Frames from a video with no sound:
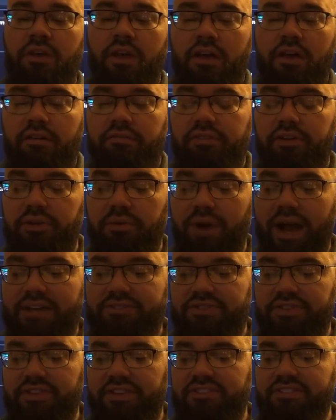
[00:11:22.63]
Philly
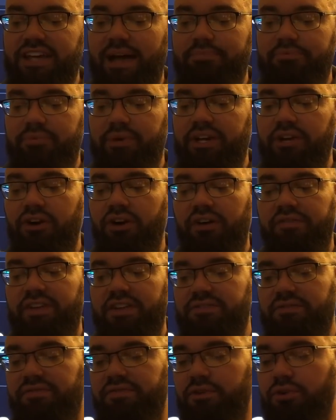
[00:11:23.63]
ranks in the top 3 in
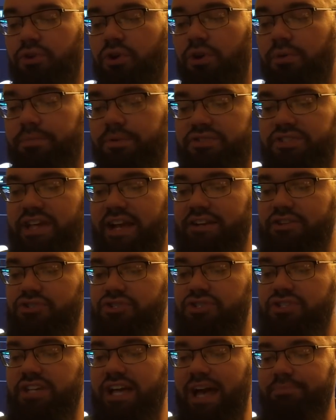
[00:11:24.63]
offensive field goal
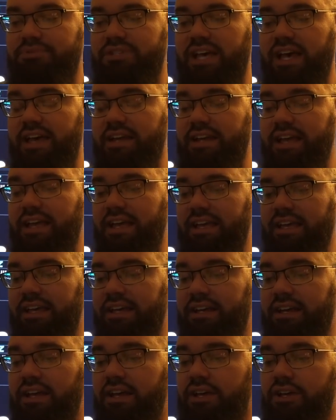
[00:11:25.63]
percentage, top 10
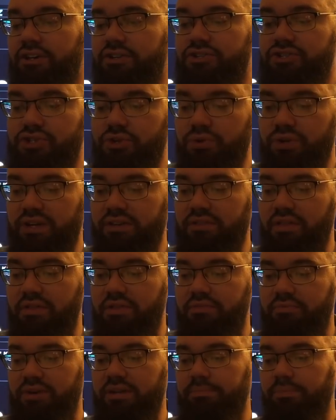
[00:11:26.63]
in shooting the
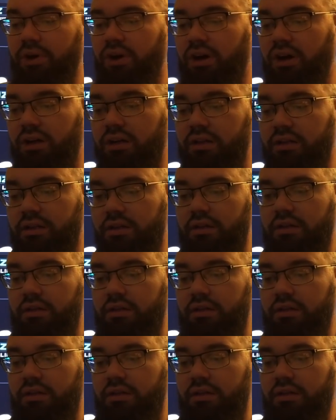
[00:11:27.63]
3-ball.